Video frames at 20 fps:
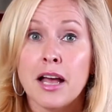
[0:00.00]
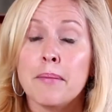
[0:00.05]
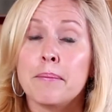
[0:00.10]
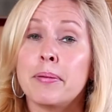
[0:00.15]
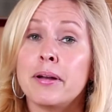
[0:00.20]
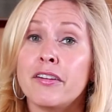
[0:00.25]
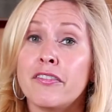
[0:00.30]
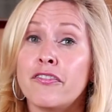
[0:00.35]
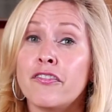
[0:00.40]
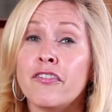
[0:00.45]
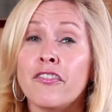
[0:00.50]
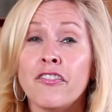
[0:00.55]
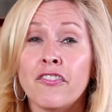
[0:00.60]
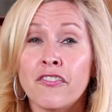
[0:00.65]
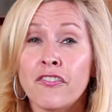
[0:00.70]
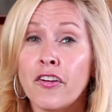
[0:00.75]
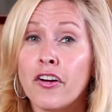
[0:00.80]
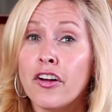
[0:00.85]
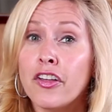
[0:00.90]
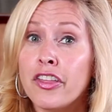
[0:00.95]
But if
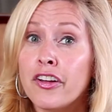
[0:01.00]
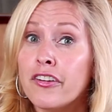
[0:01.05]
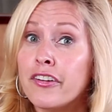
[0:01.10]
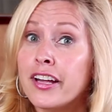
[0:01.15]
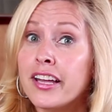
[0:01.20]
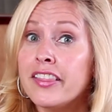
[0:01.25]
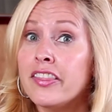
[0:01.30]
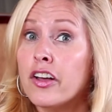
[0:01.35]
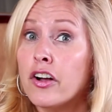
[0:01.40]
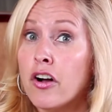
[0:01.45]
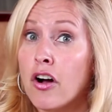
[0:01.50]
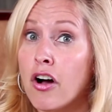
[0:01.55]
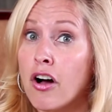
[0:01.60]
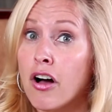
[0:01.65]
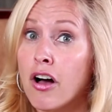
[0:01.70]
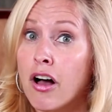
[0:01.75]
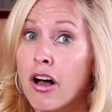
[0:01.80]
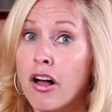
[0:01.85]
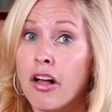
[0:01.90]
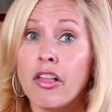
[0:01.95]
further in the
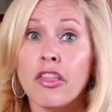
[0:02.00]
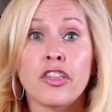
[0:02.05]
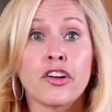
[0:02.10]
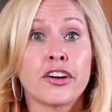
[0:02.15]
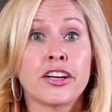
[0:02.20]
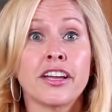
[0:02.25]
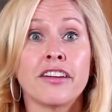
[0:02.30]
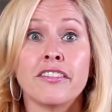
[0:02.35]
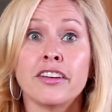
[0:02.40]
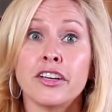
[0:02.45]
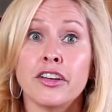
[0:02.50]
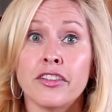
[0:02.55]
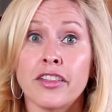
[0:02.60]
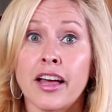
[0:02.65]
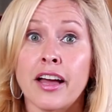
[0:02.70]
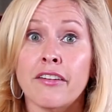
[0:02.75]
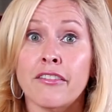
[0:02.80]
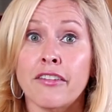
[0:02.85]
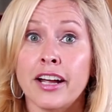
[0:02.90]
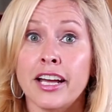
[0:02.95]
call they're giving you
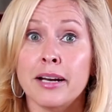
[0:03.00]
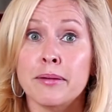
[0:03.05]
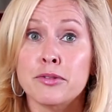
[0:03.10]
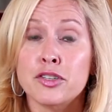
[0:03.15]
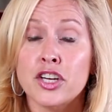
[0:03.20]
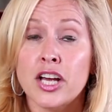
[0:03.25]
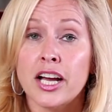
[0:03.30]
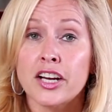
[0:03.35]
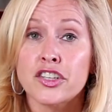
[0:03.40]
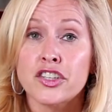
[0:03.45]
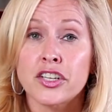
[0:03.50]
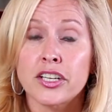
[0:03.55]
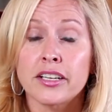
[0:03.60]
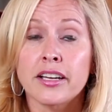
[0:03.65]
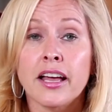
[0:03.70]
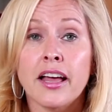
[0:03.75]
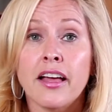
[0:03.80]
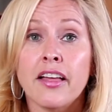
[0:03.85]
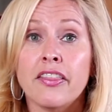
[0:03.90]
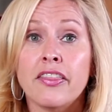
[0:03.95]
that rate objection,
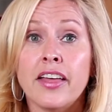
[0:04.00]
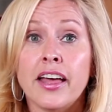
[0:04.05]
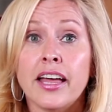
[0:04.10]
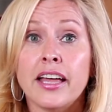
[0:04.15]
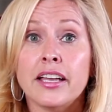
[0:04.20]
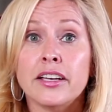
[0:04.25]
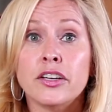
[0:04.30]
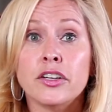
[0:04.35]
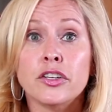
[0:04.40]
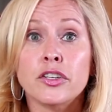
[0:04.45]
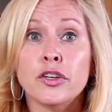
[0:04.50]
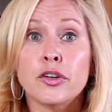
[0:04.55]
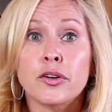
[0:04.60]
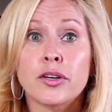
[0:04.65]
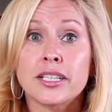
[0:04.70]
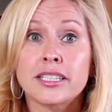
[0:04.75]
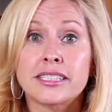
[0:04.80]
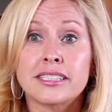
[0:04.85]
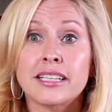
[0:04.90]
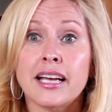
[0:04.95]
then you
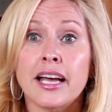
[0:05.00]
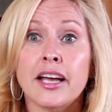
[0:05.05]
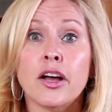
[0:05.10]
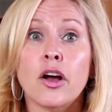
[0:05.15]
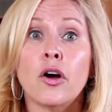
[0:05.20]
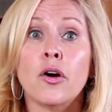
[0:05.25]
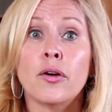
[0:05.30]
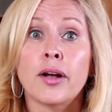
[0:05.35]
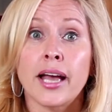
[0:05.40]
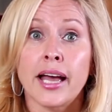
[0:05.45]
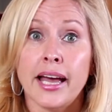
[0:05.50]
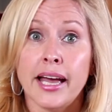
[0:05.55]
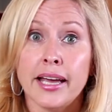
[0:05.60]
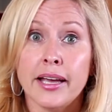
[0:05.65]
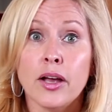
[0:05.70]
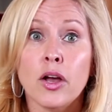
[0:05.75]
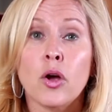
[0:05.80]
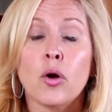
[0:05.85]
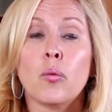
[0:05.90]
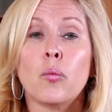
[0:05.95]
could say,
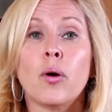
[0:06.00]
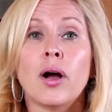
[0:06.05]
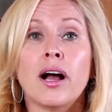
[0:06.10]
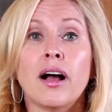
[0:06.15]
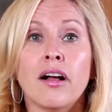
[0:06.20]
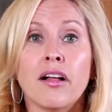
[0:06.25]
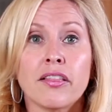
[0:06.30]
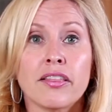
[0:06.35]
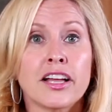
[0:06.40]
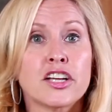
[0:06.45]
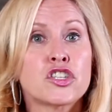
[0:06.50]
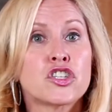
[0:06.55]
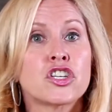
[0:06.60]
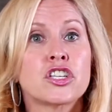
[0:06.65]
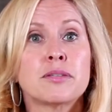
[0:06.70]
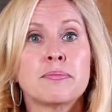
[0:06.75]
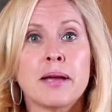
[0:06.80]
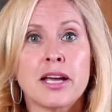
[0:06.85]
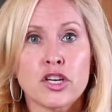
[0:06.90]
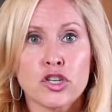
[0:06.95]
okay, well, let's
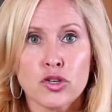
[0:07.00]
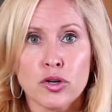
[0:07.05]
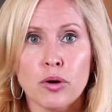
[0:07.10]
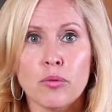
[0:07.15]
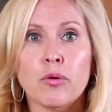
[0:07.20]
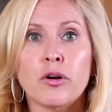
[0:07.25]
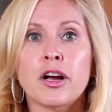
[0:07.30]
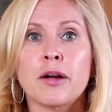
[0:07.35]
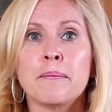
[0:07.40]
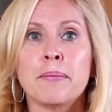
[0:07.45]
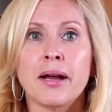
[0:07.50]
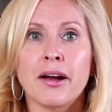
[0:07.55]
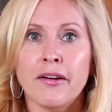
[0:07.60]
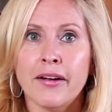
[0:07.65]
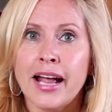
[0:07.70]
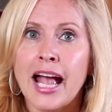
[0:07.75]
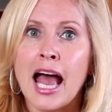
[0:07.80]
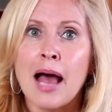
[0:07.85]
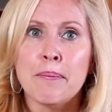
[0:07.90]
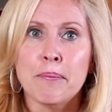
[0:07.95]
just make sure we're
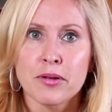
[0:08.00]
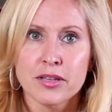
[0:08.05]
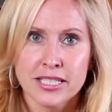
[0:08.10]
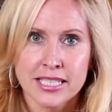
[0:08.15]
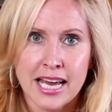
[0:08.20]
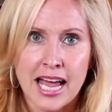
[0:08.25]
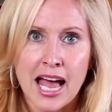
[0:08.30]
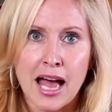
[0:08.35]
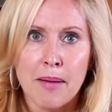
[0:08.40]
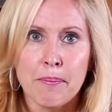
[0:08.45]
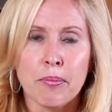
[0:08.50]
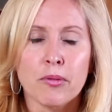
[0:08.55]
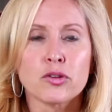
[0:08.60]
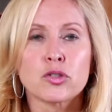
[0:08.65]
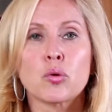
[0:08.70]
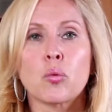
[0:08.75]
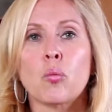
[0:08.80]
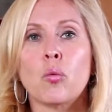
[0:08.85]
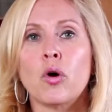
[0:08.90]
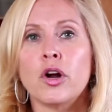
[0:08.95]
comparing apples to
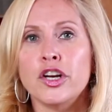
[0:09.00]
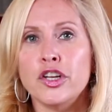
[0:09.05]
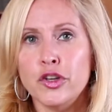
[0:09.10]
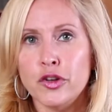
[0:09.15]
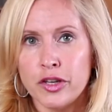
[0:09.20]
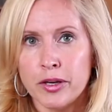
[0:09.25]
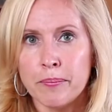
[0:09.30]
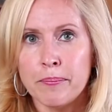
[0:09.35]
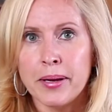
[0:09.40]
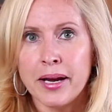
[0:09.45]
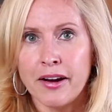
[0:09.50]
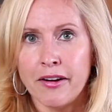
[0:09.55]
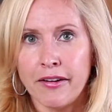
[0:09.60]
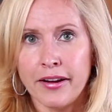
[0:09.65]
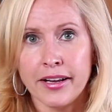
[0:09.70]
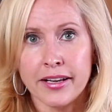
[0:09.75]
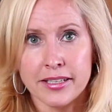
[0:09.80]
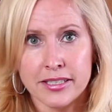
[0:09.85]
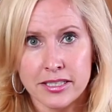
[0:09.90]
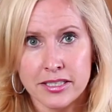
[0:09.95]
apples. What are you
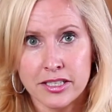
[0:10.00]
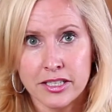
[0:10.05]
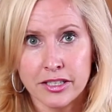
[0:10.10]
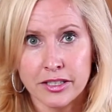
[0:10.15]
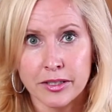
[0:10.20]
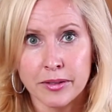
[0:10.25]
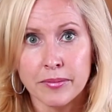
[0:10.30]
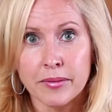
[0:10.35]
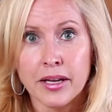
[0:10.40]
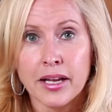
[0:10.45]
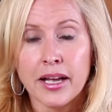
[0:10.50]
comparing us to?